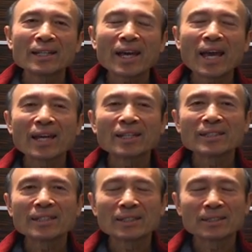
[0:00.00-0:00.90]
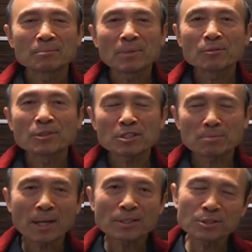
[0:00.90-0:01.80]
And uh, my
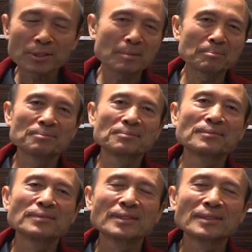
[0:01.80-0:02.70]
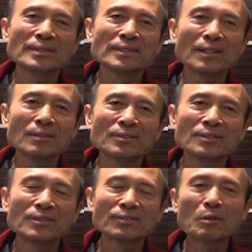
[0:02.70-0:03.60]
response to them now,
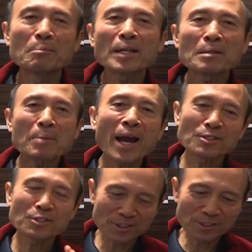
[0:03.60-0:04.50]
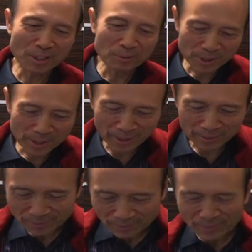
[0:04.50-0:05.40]
for many pastors, they would say,
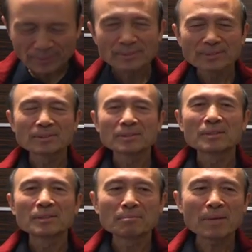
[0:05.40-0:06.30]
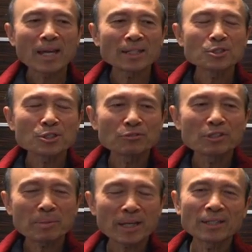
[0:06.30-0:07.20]
Man, you should
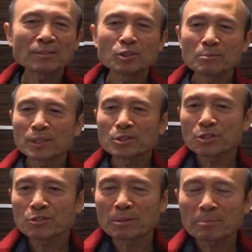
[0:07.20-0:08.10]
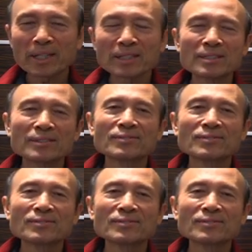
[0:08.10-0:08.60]
repent, woman, you should repent.